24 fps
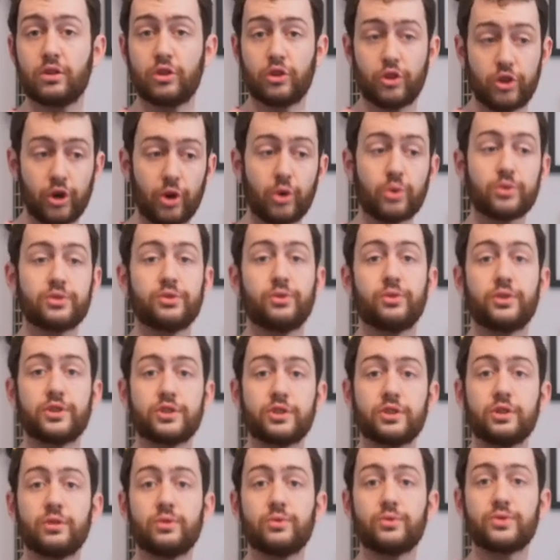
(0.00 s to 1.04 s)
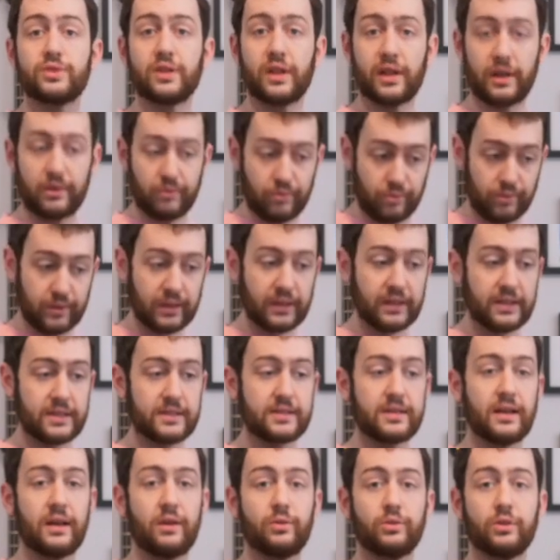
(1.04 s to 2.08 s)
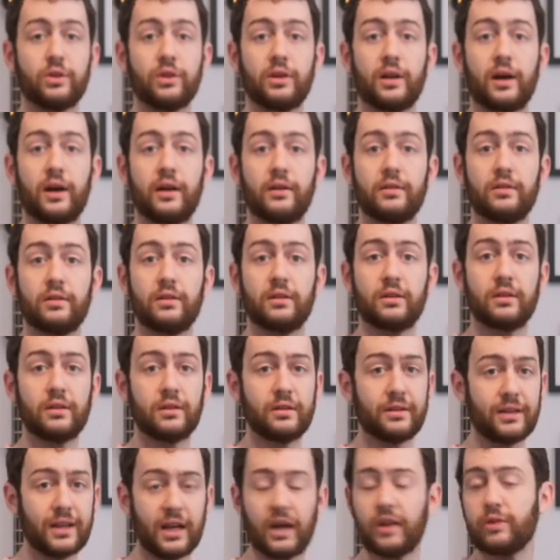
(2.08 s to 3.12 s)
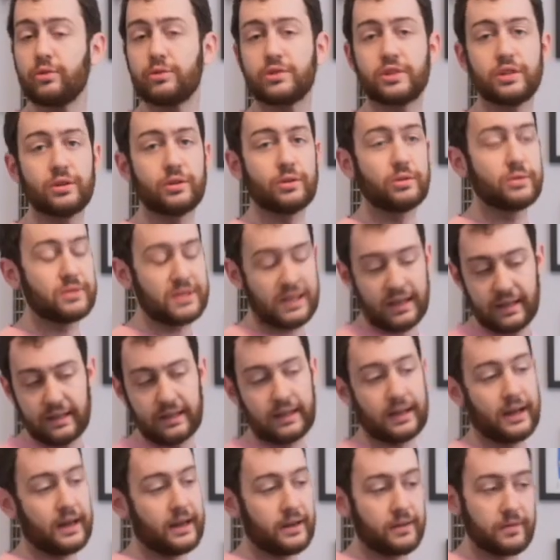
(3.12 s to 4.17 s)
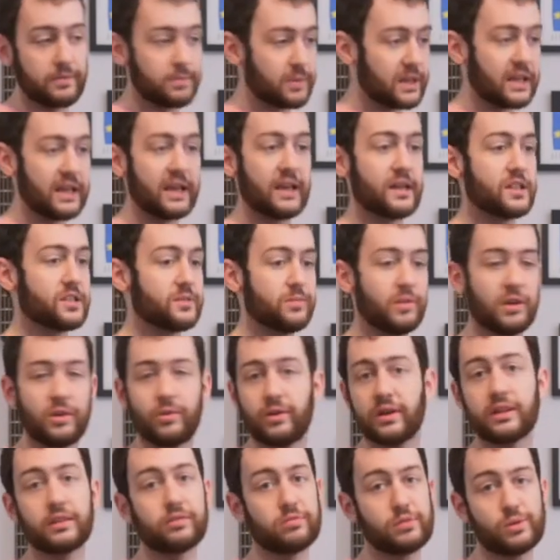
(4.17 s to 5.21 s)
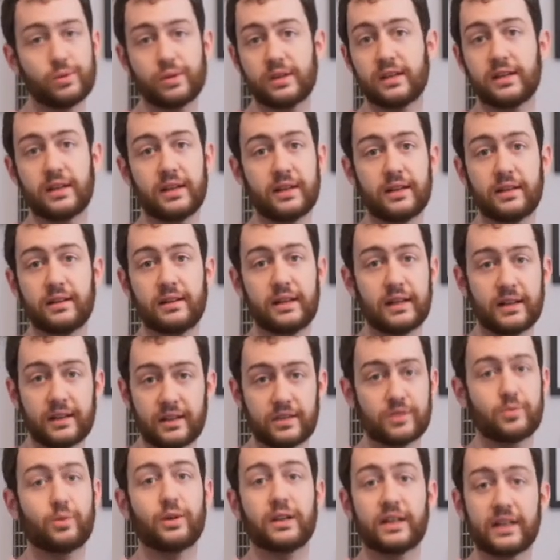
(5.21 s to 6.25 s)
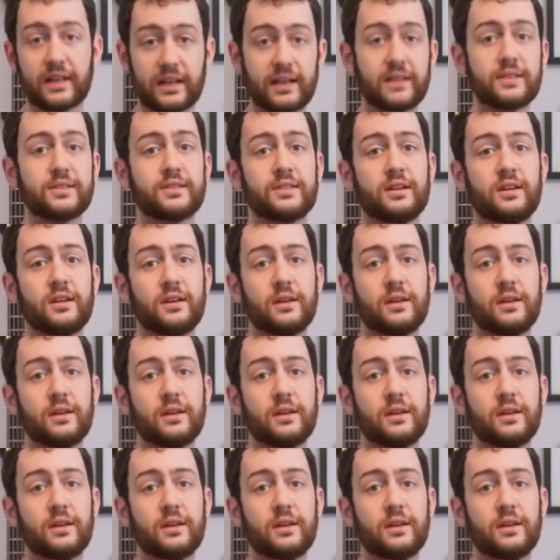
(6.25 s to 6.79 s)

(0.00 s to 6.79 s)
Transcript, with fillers: those are the tunes that I really sound good on. The other tunes, I can kind of BS my way through it and it, it is what it is.